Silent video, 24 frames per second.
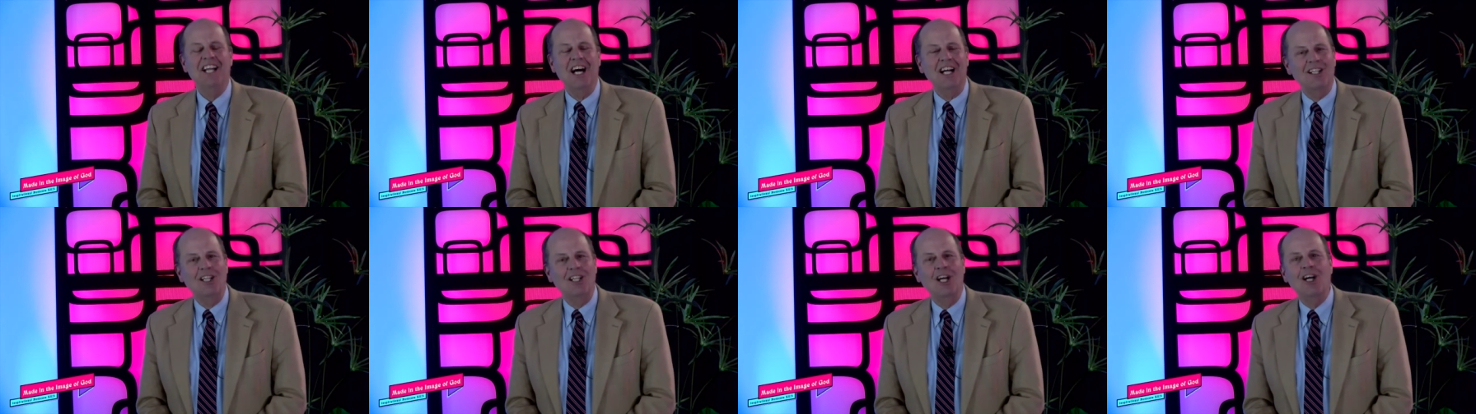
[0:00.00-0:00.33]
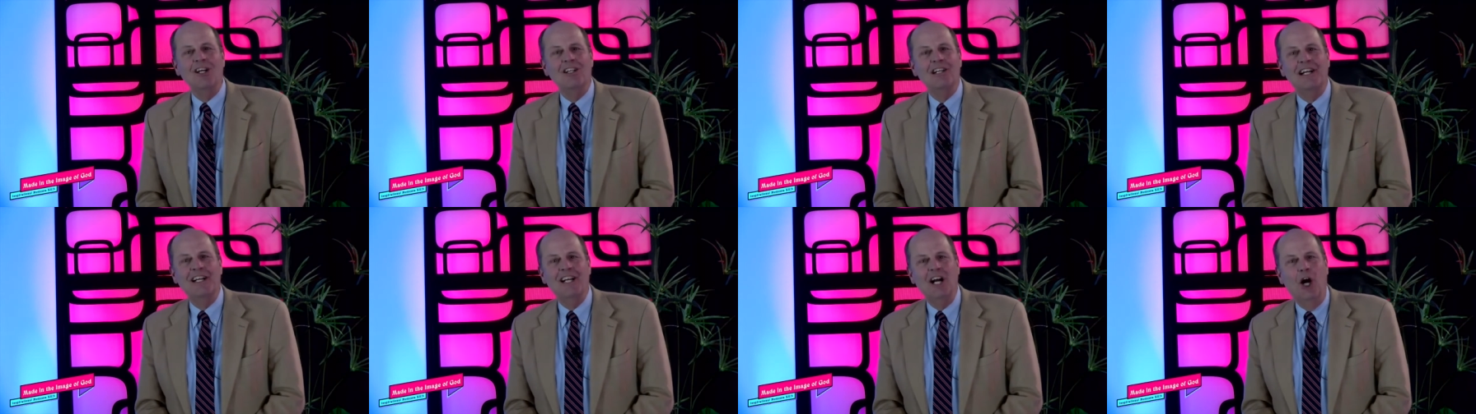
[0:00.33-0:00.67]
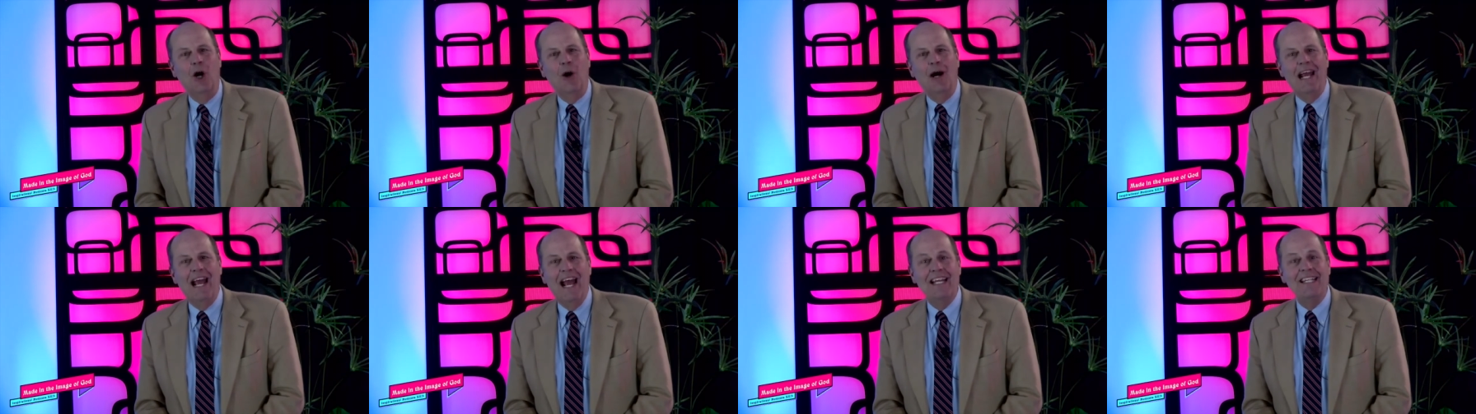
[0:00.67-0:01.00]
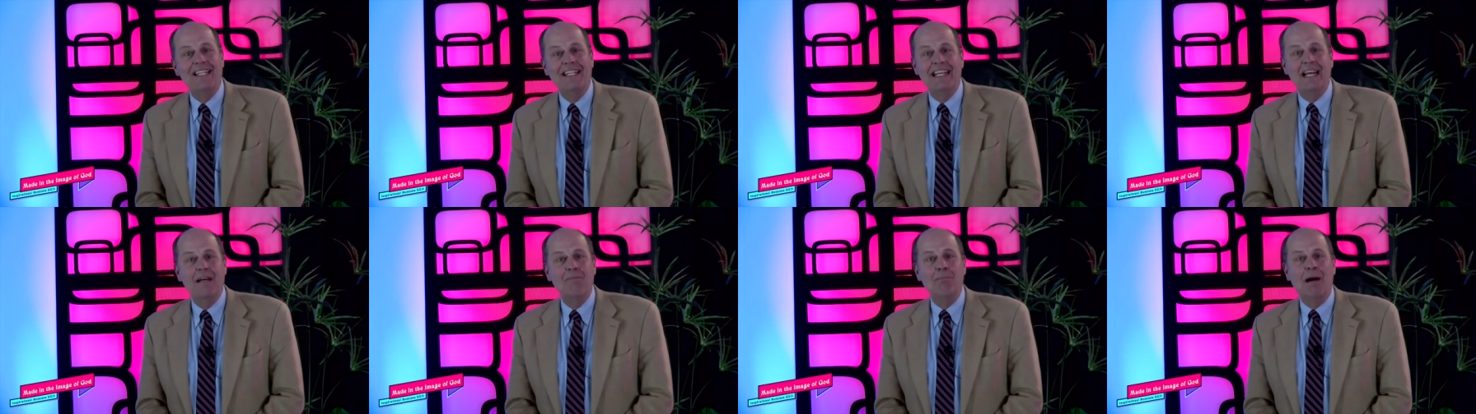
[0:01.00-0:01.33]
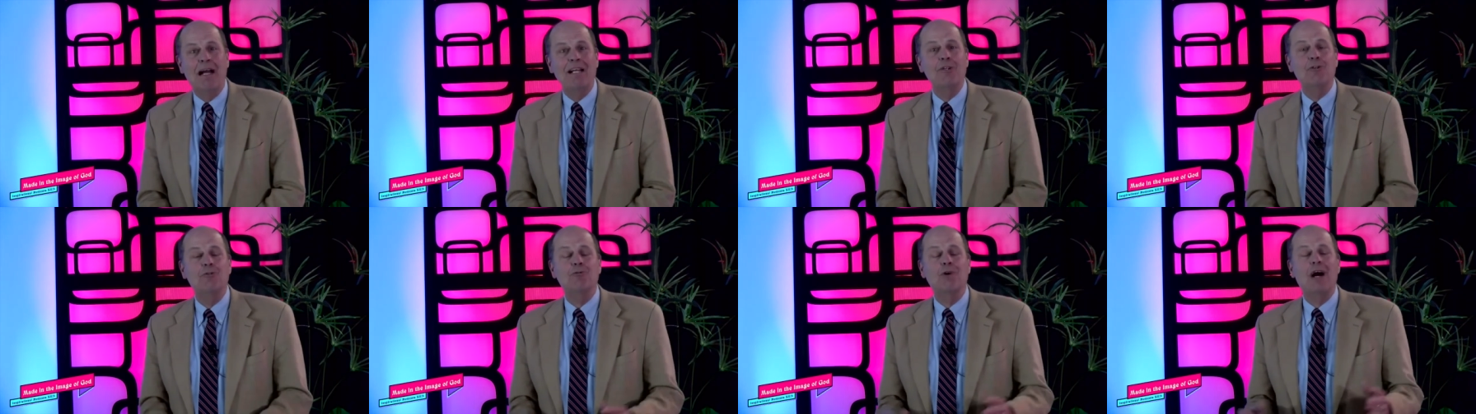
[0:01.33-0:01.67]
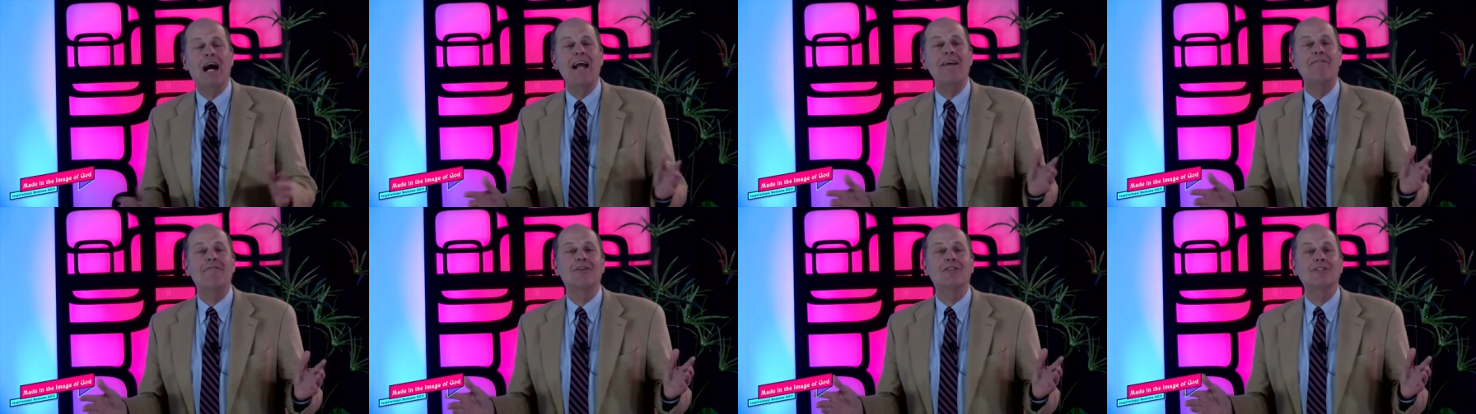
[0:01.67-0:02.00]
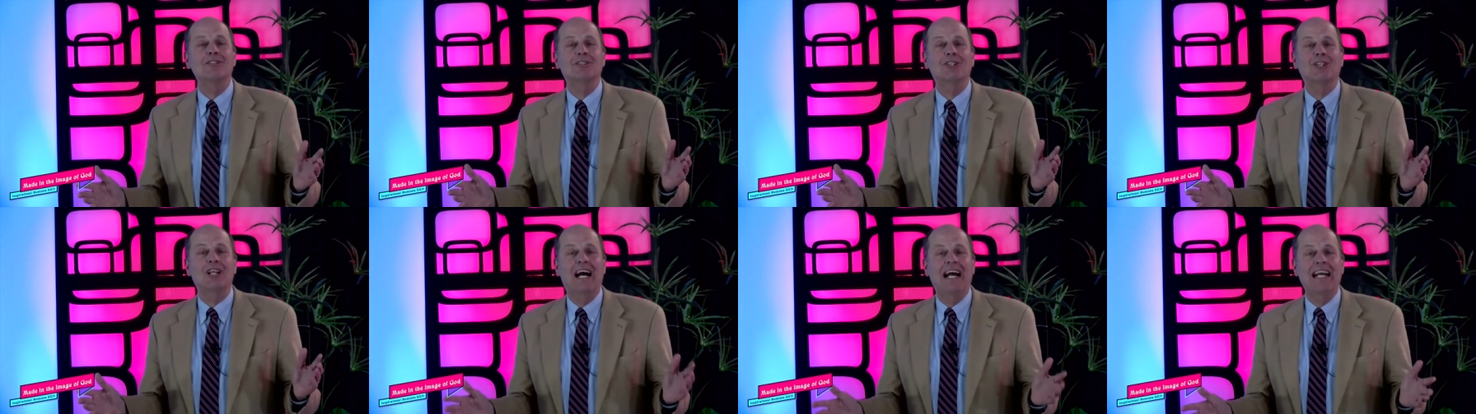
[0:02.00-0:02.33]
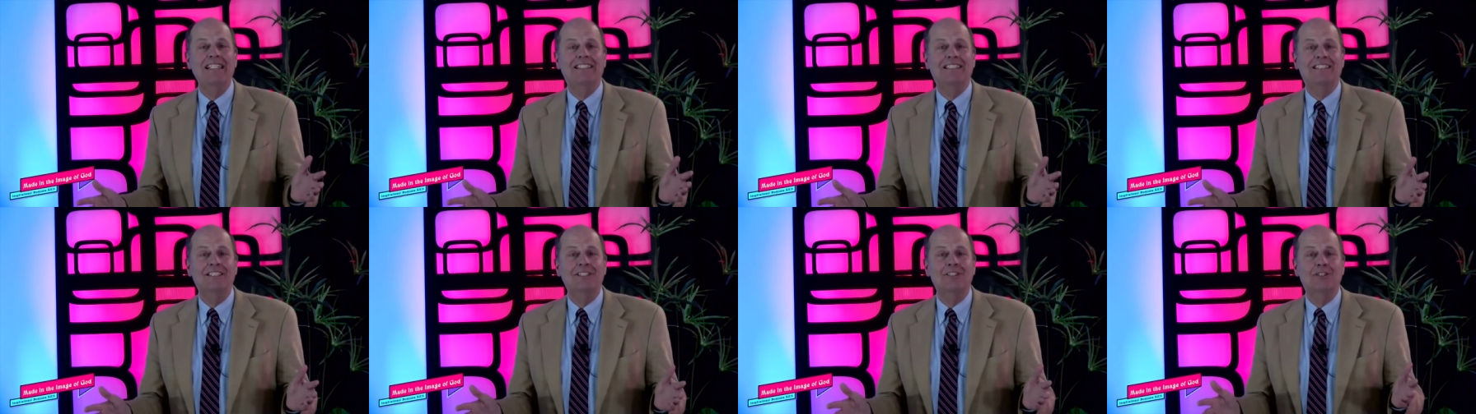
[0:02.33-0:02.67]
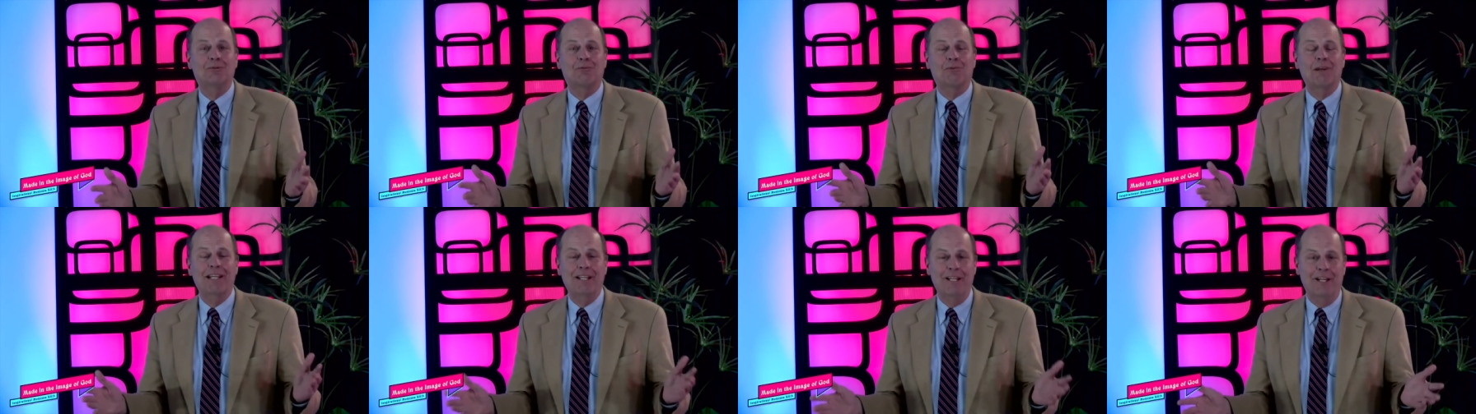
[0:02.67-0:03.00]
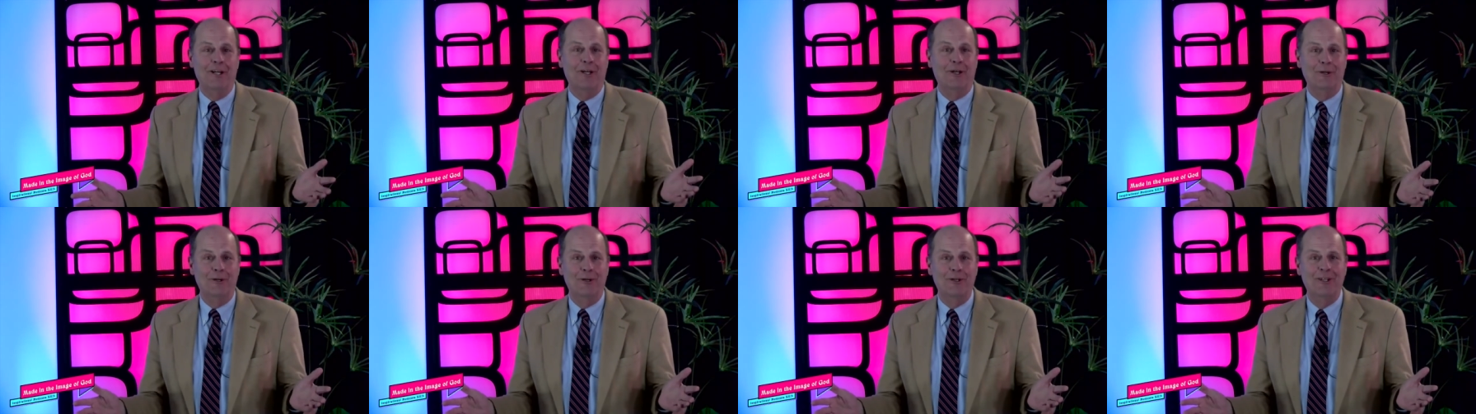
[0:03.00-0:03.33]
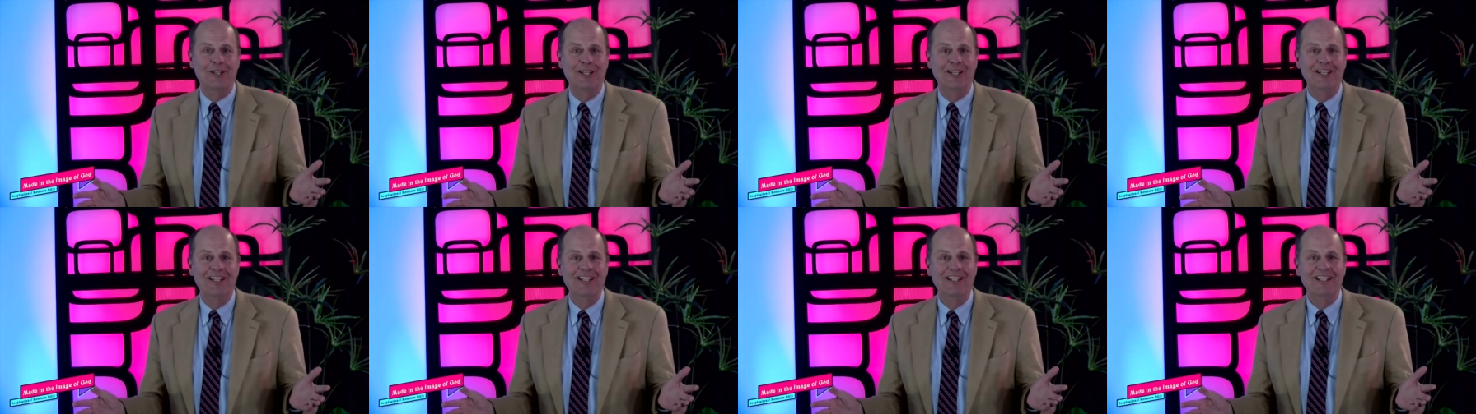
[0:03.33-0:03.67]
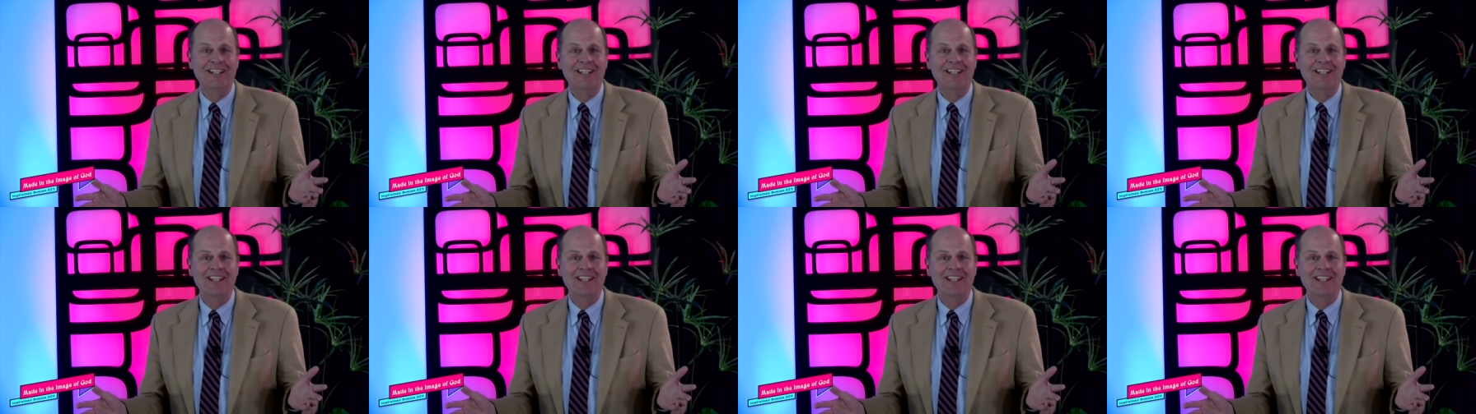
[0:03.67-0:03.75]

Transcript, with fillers: Not long ago, I had to get my driver's license renewed.